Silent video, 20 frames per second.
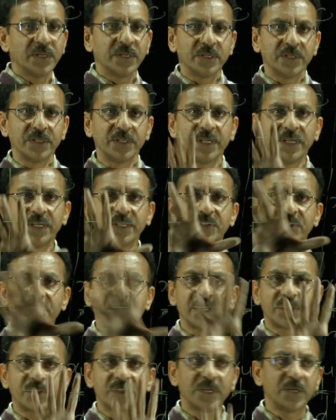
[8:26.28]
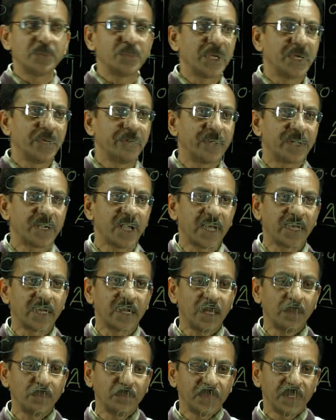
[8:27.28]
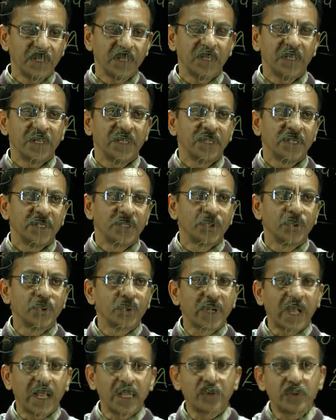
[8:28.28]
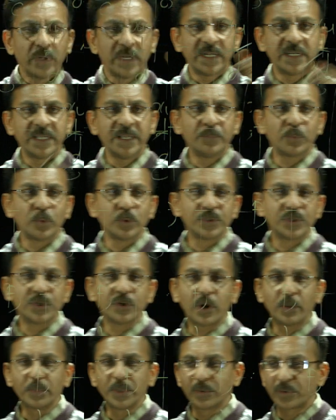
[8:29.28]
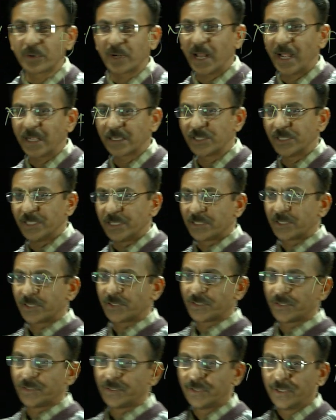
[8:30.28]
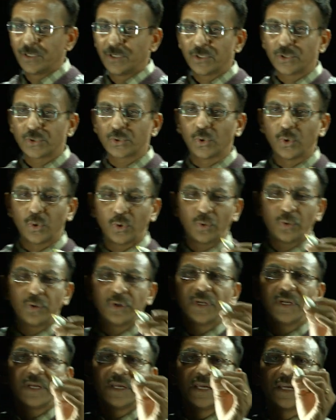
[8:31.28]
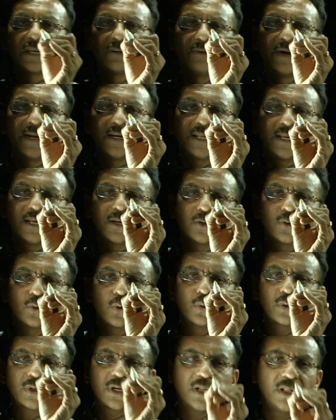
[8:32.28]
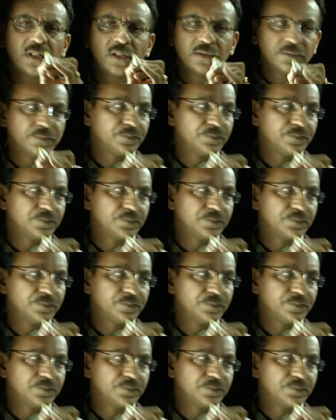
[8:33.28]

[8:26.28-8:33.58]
the stress strain behavior diagram, you calculate the position of neutral axis. So, equating total